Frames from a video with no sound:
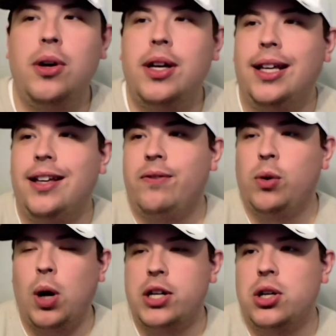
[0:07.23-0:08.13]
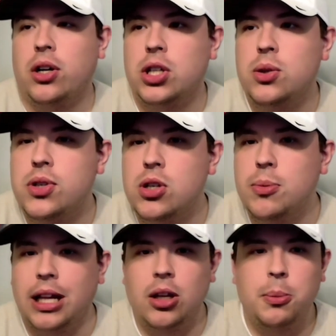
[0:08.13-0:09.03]
If you're watching on YouTube,
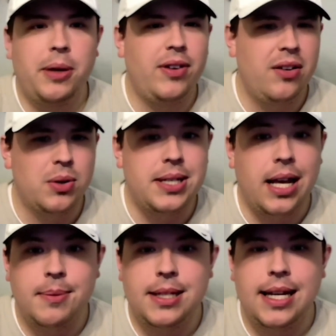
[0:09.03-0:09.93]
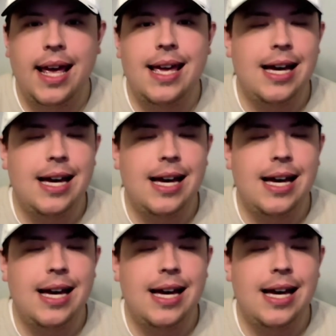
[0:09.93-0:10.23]
got a little bit of a different setup today.